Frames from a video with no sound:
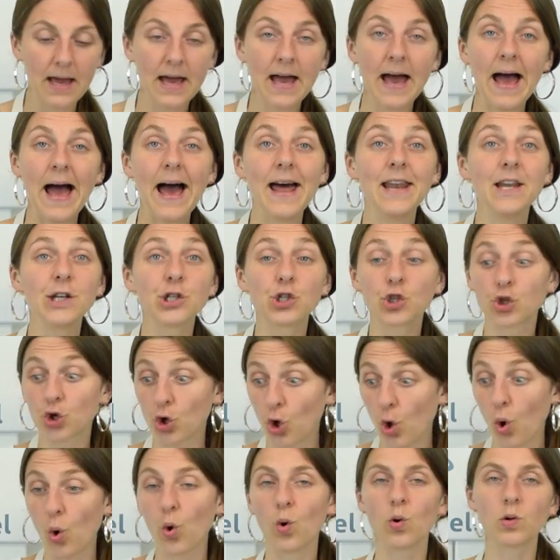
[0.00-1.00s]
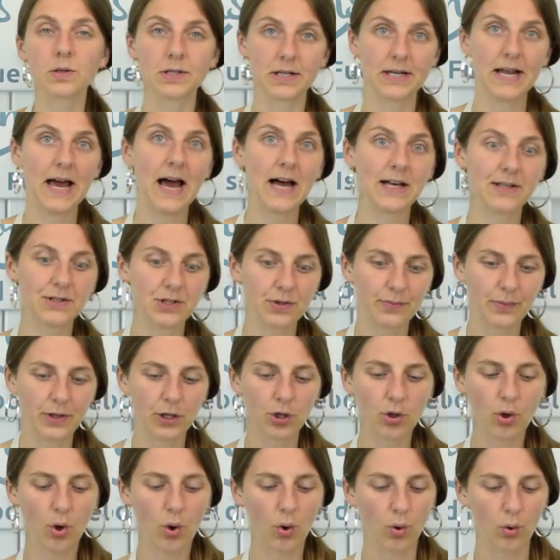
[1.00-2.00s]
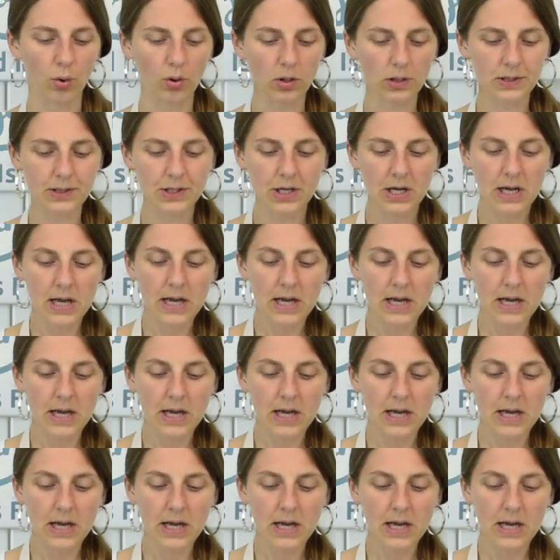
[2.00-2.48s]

And it's cold, it has to be cold.